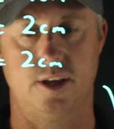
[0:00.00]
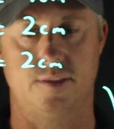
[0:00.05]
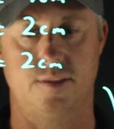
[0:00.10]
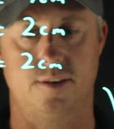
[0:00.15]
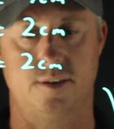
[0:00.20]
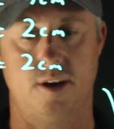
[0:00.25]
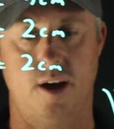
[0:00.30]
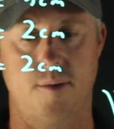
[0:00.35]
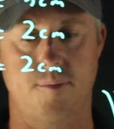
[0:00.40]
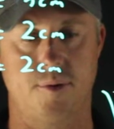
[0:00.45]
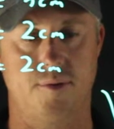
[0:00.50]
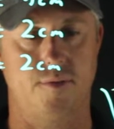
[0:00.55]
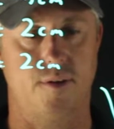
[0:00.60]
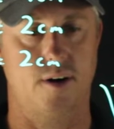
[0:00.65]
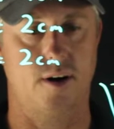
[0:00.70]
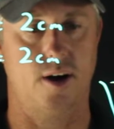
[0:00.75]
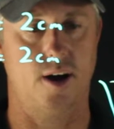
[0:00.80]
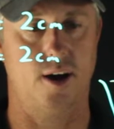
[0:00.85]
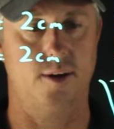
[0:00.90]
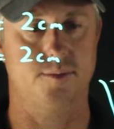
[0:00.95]
at the top of
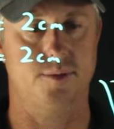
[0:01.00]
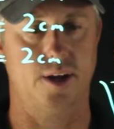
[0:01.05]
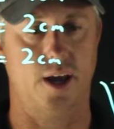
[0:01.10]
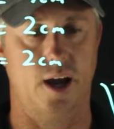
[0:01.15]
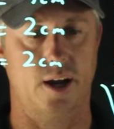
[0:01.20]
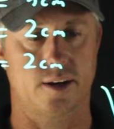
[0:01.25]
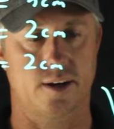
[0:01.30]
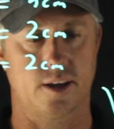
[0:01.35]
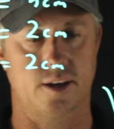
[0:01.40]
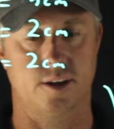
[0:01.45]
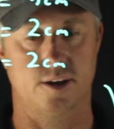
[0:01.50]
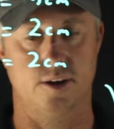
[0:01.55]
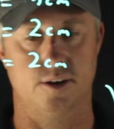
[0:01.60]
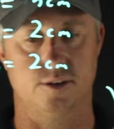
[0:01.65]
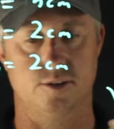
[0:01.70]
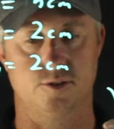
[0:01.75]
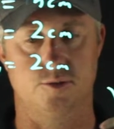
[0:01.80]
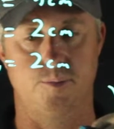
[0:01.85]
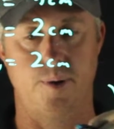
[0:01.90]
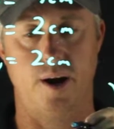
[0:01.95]
our object and
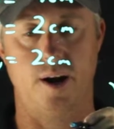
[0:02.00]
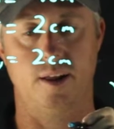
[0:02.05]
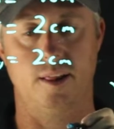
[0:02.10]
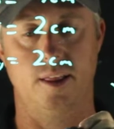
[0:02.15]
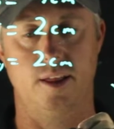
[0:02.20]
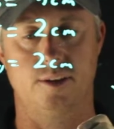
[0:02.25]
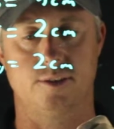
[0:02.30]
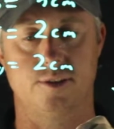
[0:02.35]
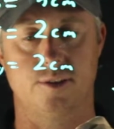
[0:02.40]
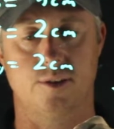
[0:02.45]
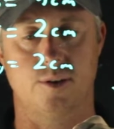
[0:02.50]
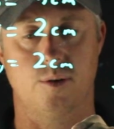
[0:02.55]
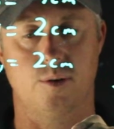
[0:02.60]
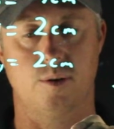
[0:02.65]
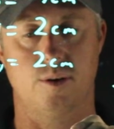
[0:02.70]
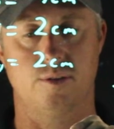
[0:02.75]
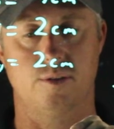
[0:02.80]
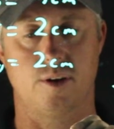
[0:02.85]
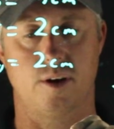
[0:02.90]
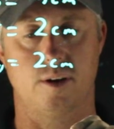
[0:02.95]
goes parallel to the
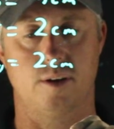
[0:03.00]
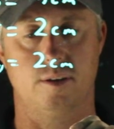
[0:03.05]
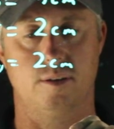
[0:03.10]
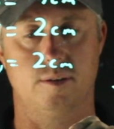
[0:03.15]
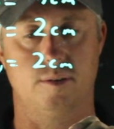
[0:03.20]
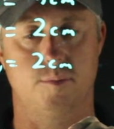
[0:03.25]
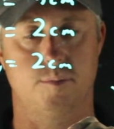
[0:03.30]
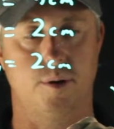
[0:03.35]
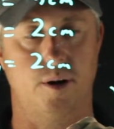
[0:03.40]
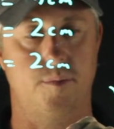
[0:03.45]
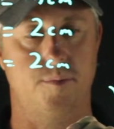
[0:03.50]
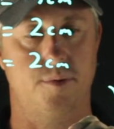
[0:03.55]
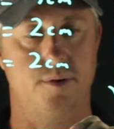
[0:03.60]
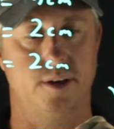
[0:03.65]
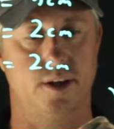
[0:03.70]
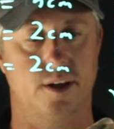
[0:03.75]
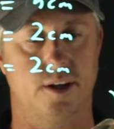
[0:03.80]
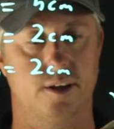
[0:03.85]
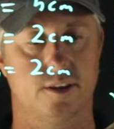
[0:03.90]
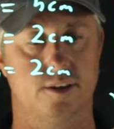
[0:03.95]
horizontal,
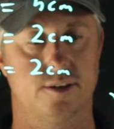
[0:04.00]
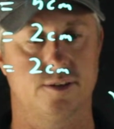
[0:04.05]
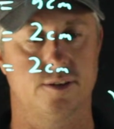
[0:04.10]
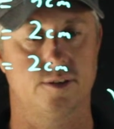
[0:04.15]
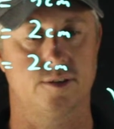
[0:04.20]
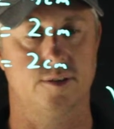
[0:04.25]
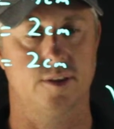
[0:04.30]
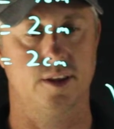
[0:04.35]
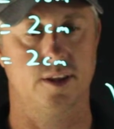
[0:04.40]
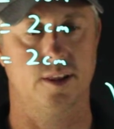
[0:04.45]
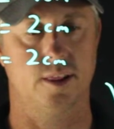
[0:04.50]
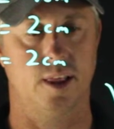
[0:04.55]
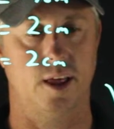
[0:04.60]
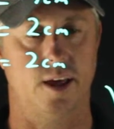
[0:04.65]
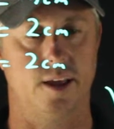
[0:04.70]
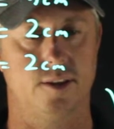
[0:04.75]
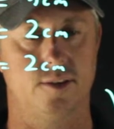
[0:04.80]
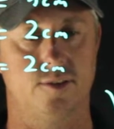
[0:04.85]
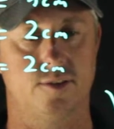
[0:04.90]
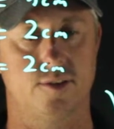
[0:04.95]
perpendicular to the
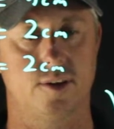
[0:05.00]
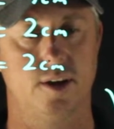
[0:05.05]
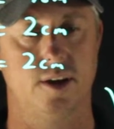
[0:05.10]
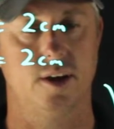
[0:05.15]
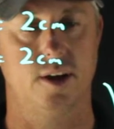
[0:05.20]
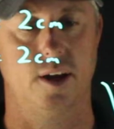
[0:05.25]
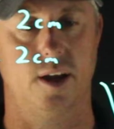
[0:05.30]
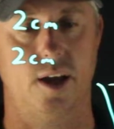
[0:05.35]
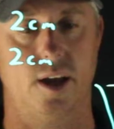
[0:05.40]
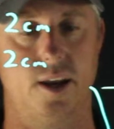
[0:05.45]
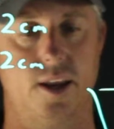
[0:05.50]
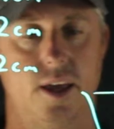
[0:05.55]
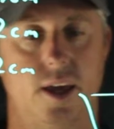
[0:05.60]
lens, and